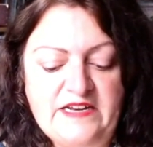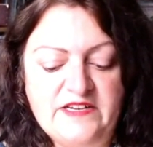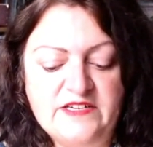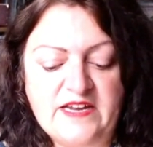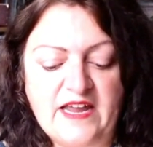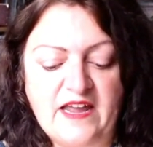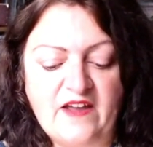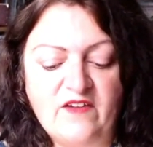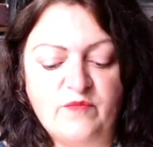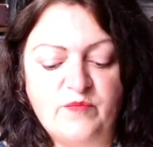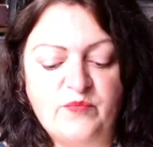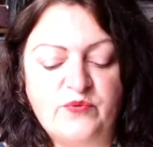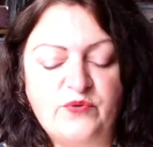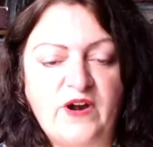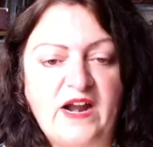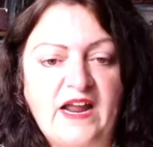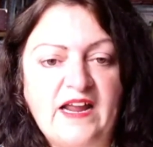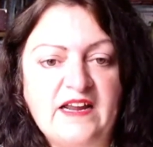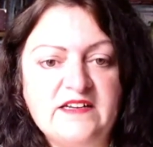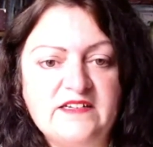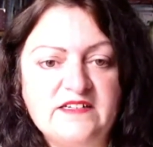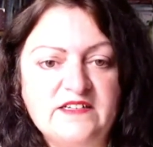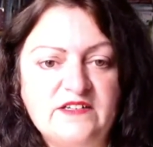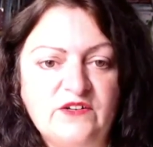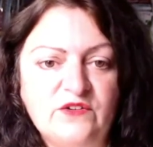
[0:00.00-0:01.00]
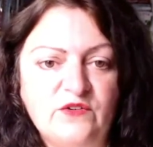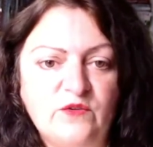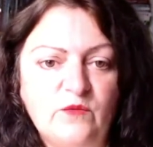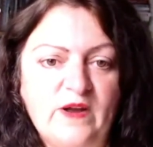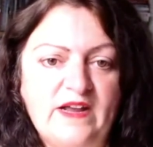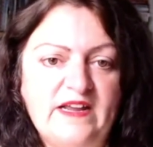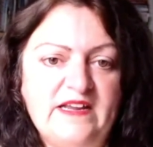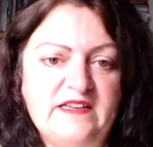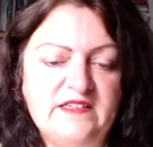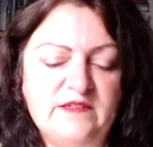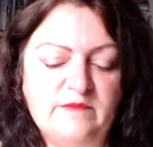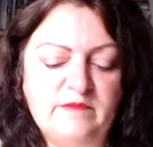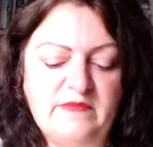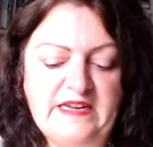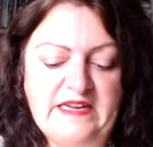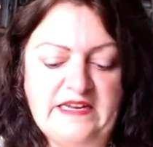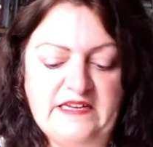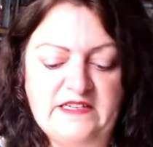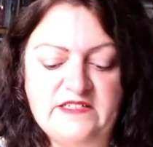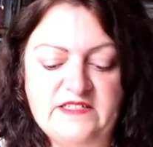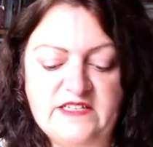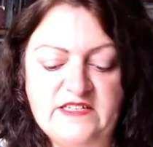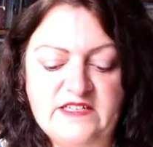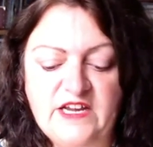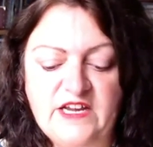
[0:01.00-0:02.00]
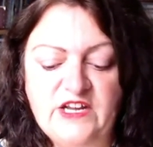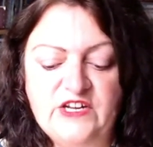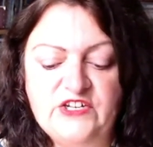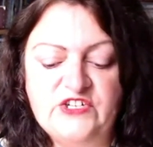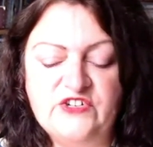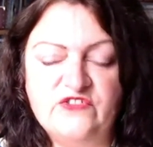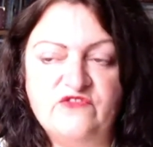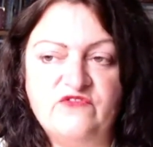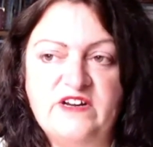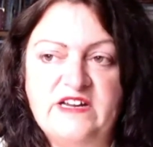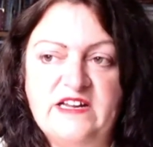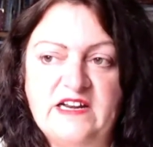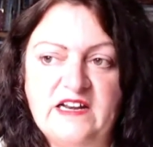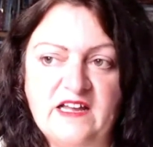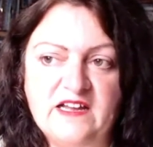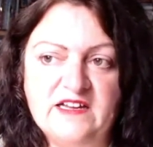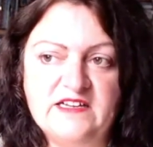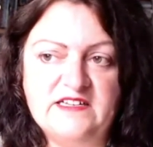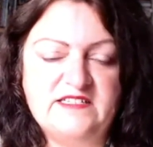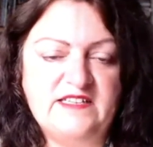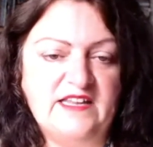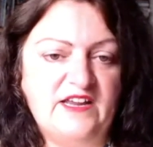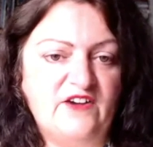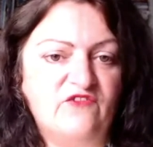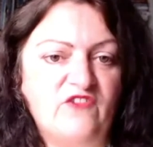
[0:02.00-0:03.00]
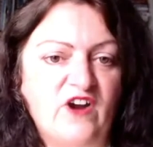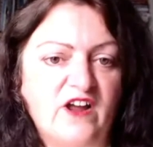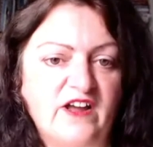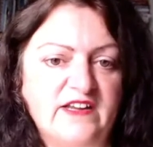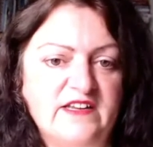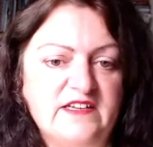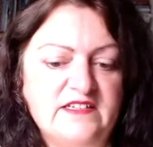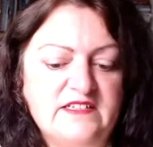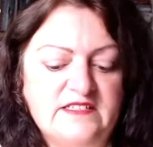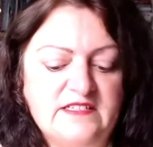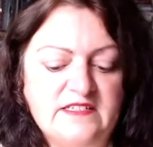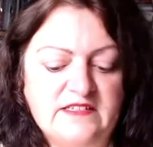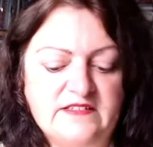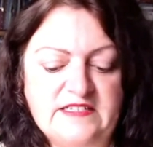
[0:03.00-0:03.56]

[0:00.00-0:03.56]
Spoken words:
to have practical ways and means to realise their rights.